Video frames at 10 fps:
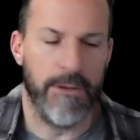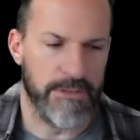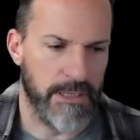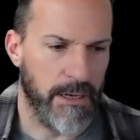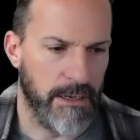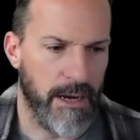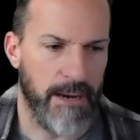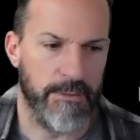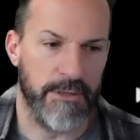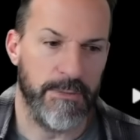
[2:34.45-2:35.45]
It was a
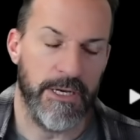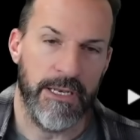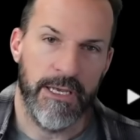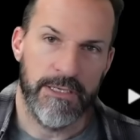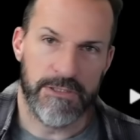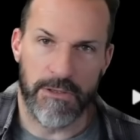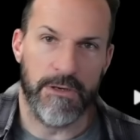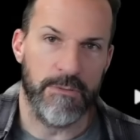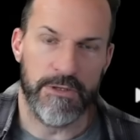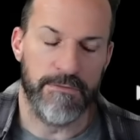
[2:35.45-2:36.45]
non-hybrid, but
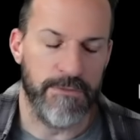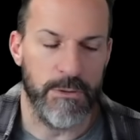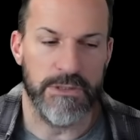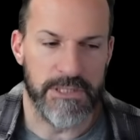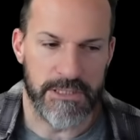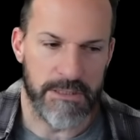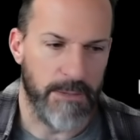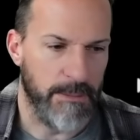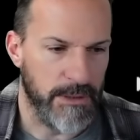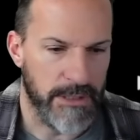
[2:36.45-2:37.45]
started with the fuel
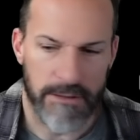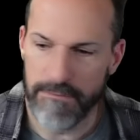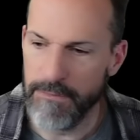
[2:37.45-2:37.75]
system, I believe.